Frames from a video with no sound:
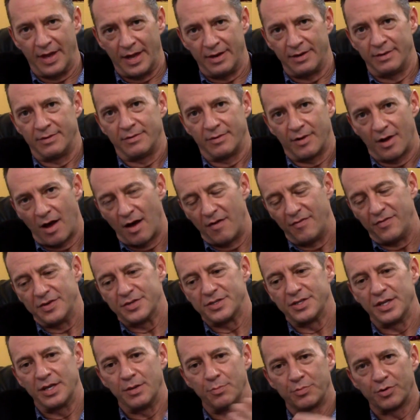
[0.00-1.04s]
Then
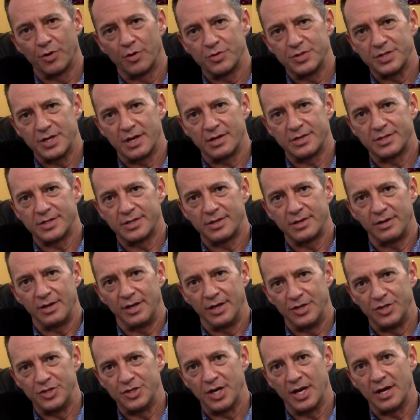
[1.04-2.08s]
obviously processed
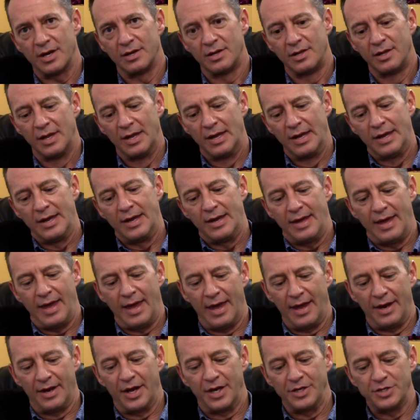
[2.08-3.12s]
in jail.
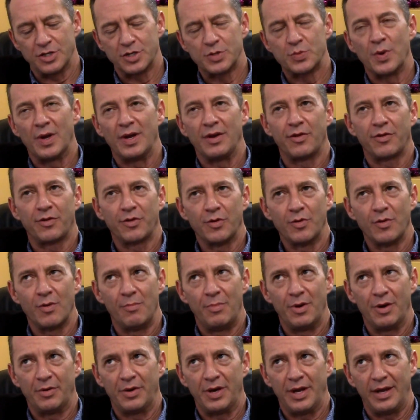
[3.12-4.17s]
And I just went through
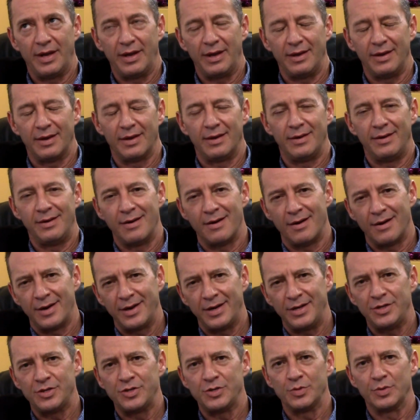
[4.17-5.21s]
about a
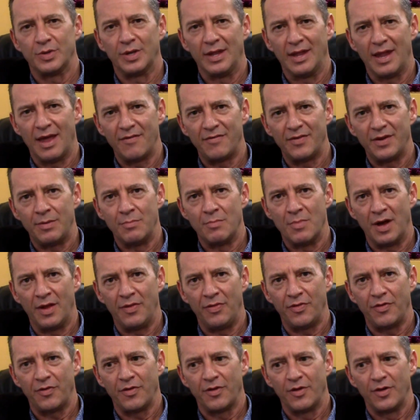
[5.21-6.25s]
9 to 11
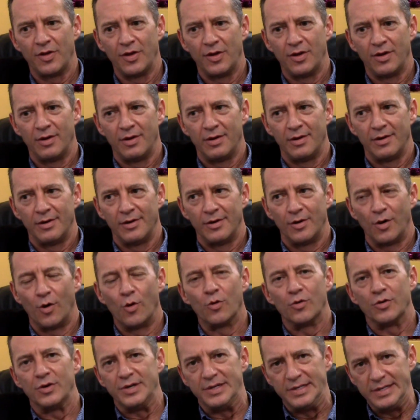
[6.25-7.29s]
month
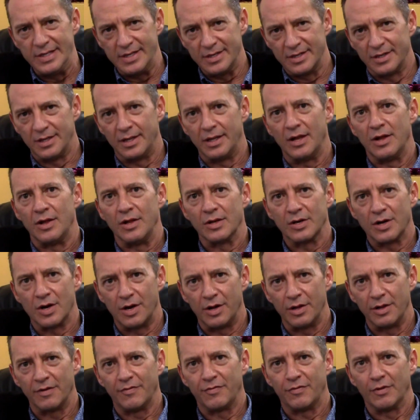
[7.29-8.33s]
ordeal, I'll
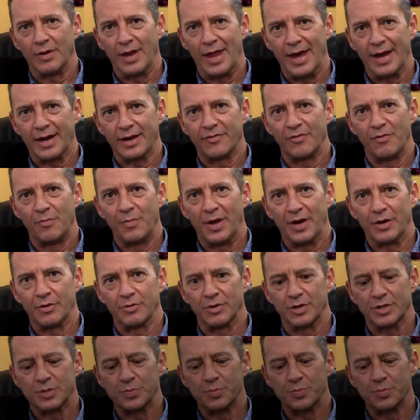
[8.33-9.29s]
call it for lack of a better